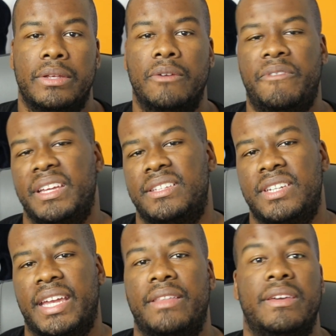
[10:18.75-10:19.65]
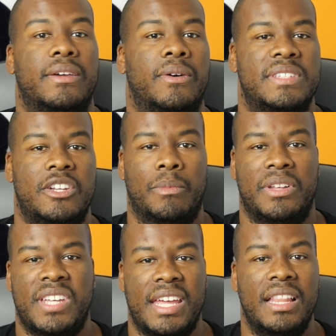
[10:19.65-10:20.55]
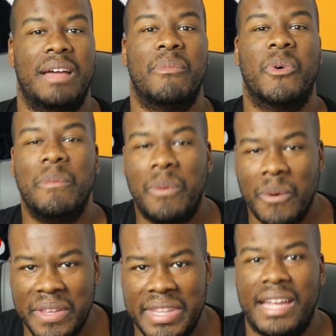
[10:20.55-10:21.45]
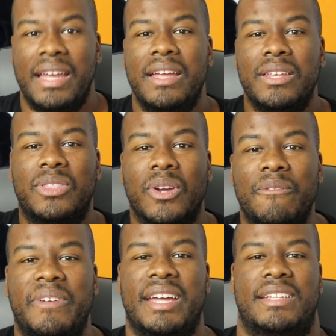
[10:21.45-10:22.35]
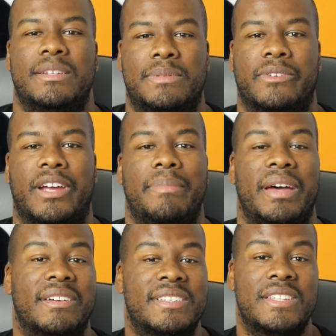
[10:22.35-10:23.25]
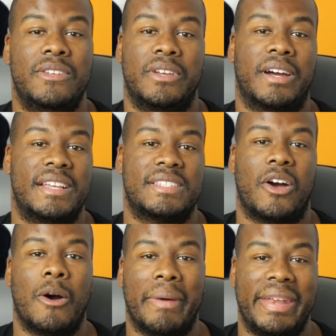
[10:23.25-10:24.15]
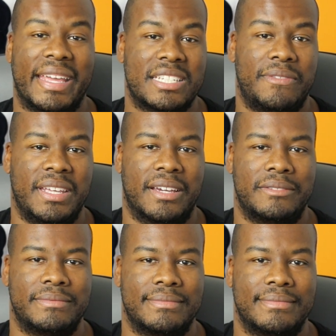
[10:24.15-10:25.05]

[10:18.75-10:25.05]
Don't forget to check out the other content on my channel, and more important than that, don't forget to subscribe, and I'll see you guys on my next video.